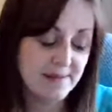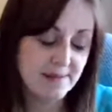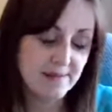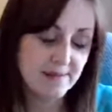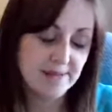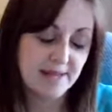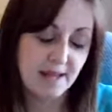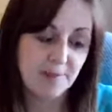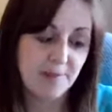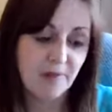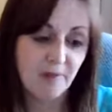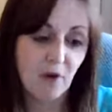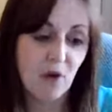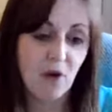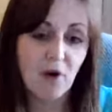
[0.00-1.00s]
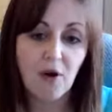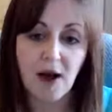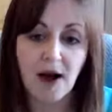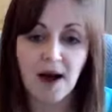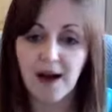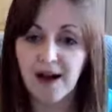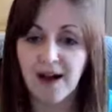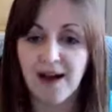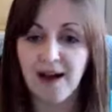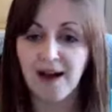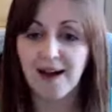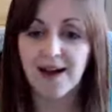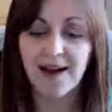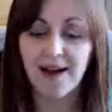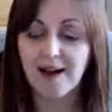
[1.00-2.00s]
said before,
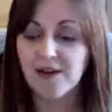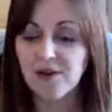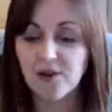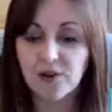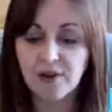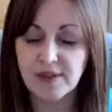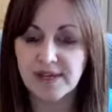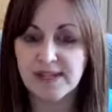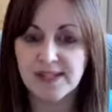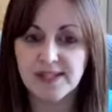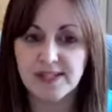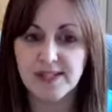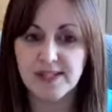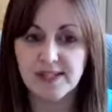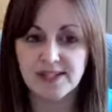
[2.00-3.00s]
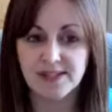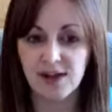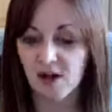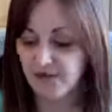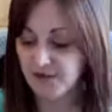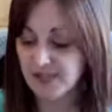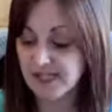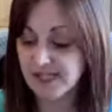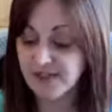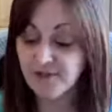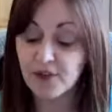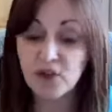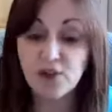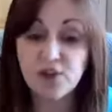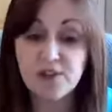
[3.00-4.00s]
I know that it's often
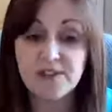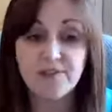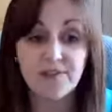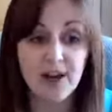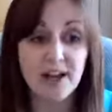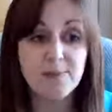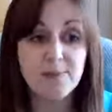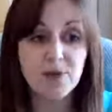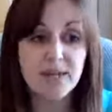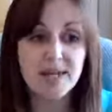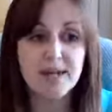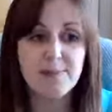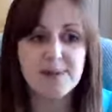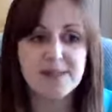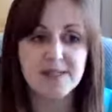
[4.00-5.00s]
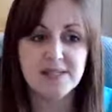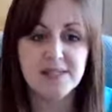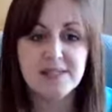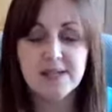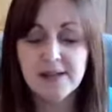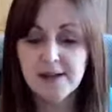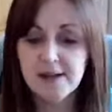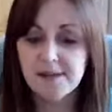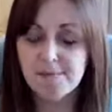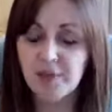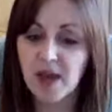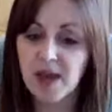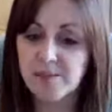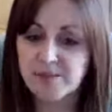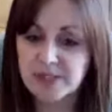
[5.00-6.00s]
difficult to find money in your business,
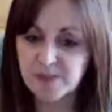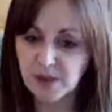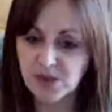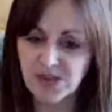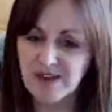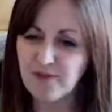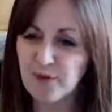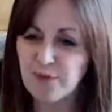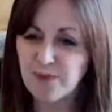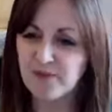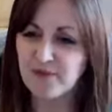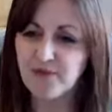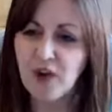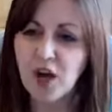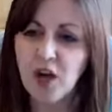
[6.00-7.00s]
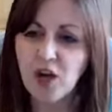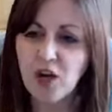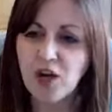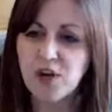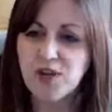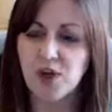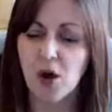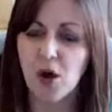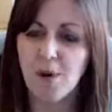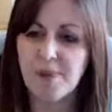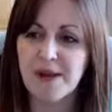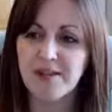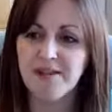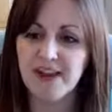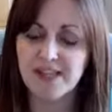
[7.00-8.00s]
especially if you've been furloughed or
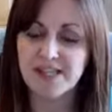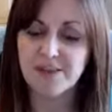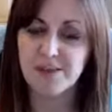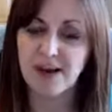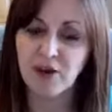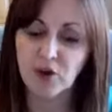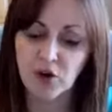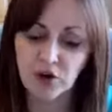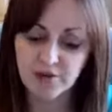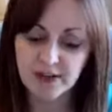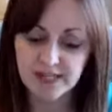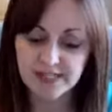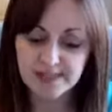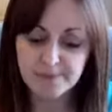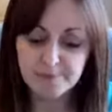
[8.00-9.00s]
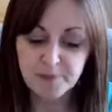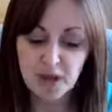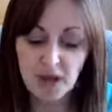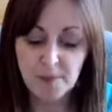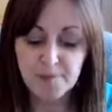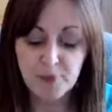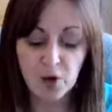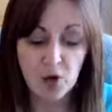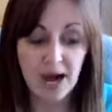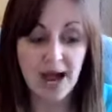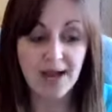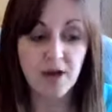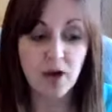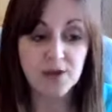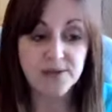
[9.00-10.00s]
been affected by COVID. But
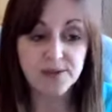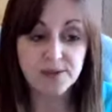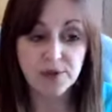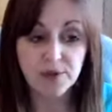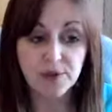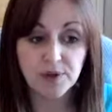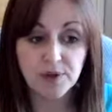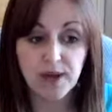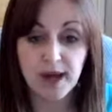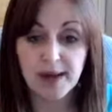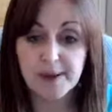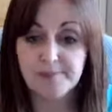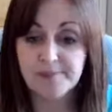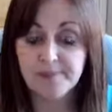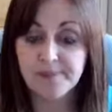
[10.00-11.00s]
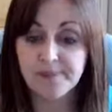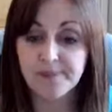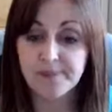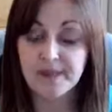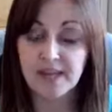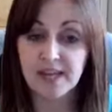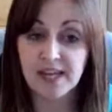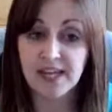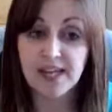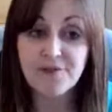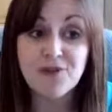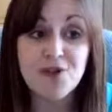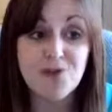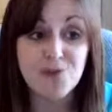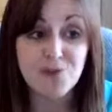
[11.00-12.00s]
I also,
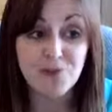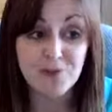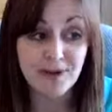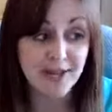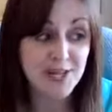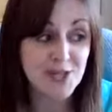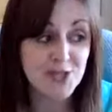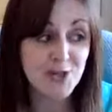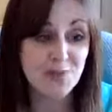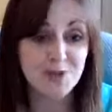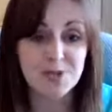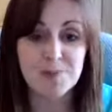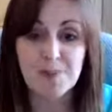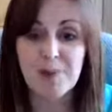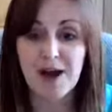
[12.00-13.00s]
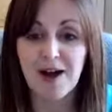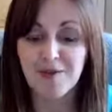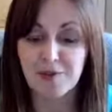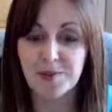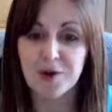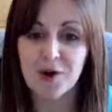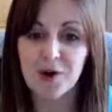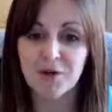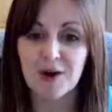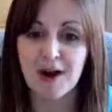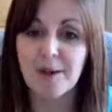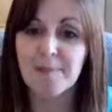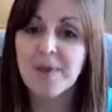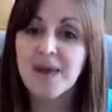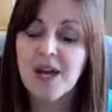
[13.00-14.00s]
if you really do want to be part of the
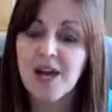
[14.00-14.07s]
programme,